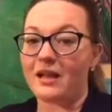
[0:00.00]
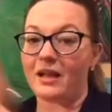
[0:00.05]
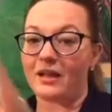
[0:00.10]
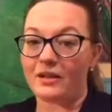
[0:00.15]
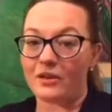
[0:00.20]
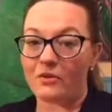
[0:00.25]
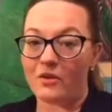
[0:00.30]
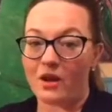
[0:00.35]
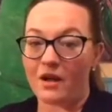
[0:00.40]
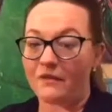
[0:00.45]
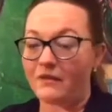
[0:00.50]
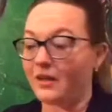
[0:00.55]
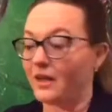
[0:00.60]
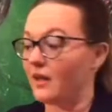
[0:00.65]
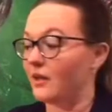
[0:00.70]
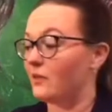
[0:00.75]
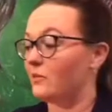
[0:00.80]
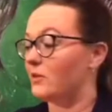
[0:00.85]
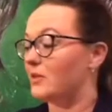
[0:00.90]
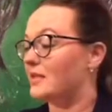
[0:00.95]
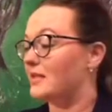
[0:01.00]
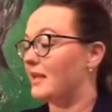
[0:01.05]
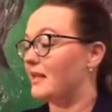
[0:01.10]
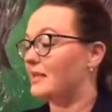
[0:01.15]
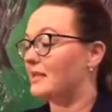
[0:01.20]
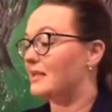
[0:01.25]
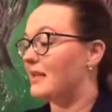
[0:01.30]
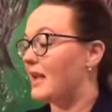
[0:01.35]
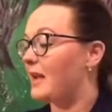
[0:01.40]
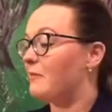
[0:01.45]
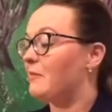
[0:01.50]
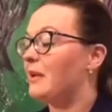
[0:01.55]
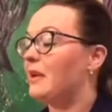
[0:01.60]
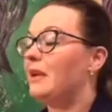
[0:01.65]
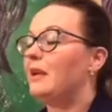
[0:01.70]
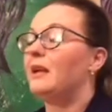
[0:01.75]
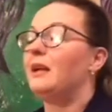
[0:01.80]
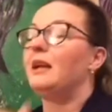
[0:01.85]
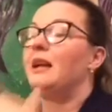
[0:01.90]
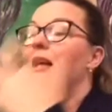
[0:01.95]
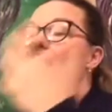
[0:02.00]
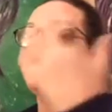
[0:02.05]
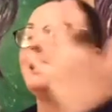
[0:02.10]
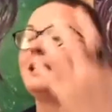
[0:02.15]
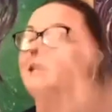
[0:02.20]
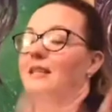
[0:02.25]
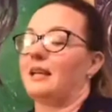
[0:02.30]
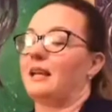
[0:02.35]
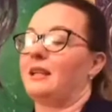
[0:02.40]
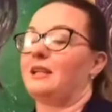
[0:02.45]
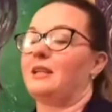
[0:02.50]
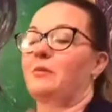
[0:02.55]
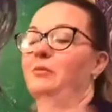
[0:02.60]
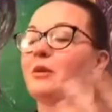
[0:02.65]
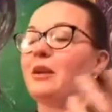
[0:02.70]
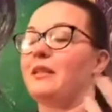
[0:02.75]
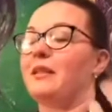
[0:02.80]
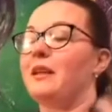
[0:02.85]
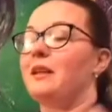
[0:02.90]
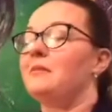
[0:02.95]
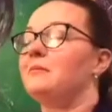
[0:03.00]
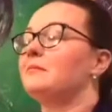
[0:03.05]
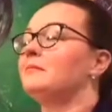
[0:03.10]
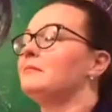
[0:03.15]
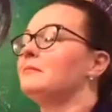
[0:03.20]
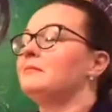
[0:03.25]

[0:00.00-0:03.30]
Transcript: I know Aviana will say the same. Take a deep breath in,